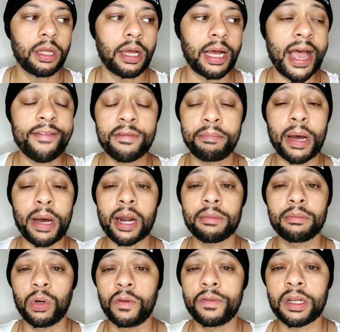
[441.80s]
I haven't bought a
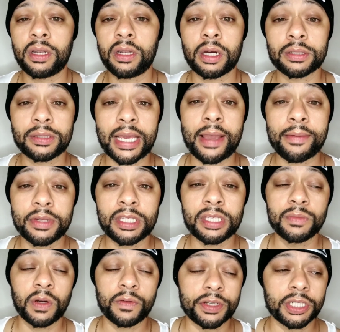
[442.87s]
movie in a long time. And this
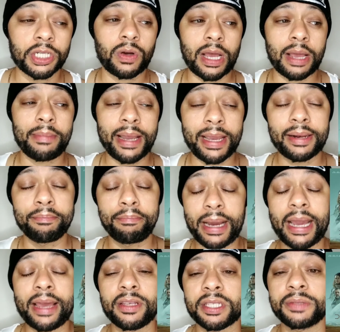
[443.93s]
movie, you know, I might
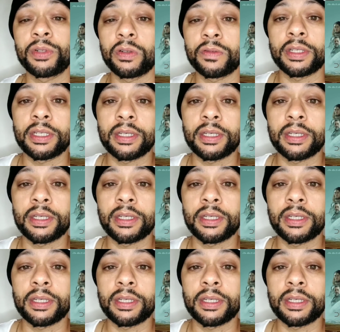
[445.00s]
buy this movie.